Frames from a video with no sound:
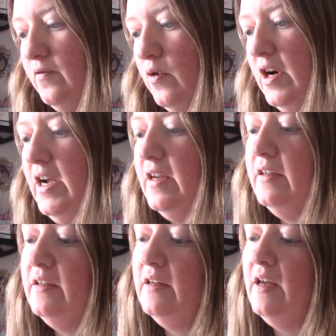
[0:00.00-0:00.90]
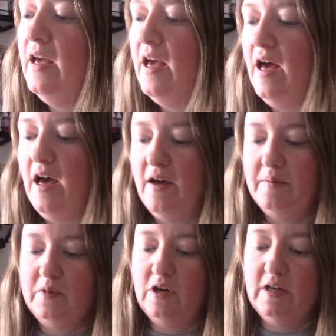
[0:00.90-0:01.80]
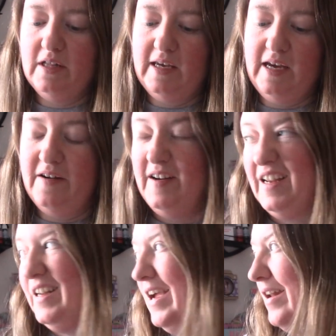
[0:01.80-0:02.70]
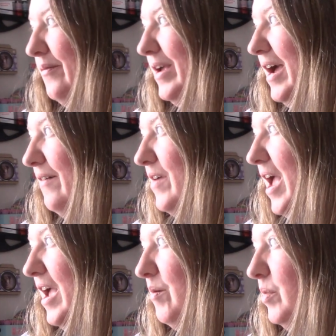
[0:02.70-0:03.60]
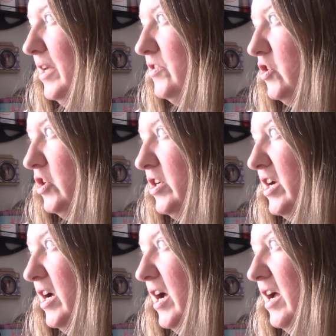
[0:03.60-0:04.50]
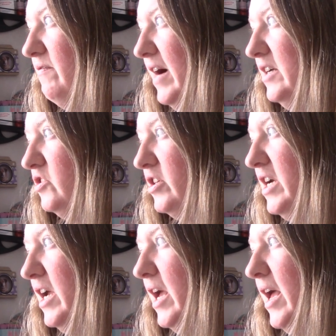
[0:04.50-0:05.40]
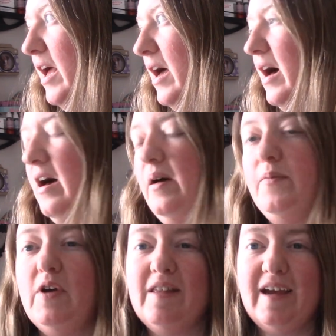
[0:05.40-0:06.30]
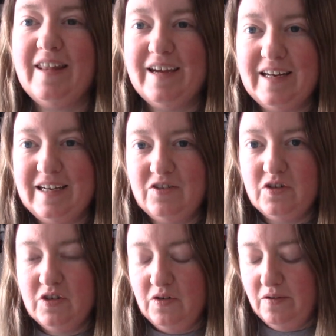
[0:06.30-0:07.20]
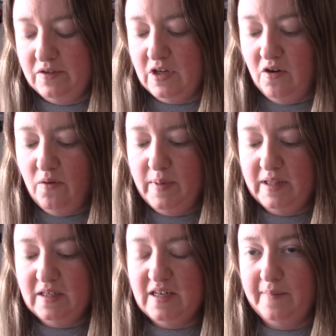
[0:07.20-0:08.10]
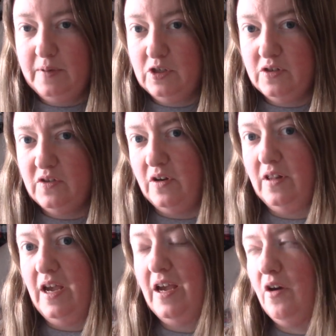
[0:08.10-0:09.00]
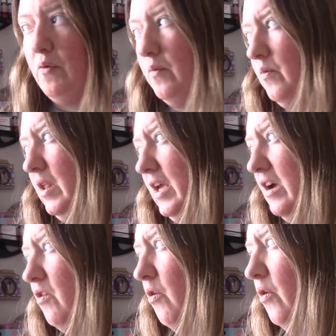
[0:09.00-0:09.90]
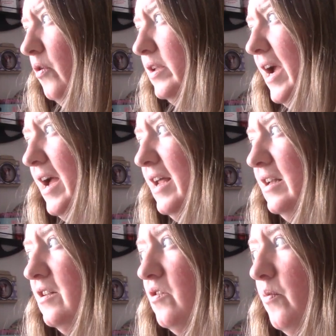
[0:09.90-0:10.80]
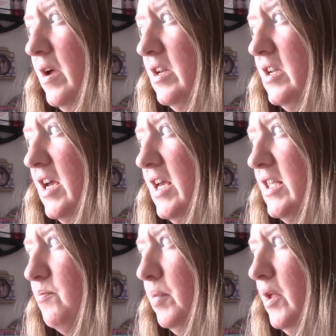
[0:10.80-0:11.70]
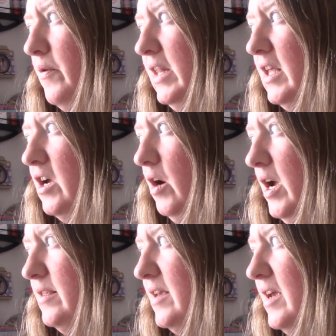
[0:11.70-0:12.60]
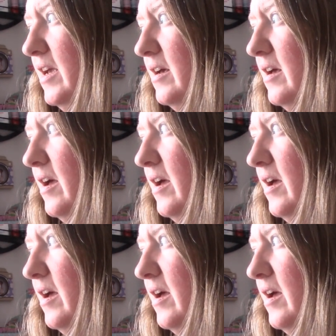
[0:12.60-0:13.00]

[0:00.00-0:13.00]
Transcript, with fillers: for it. Um, currently here in Indiana we have a blizzard advisory. Um, we only got like an inch or two of snow, but the temperatures are like really cold and the wind is blowing like crazy.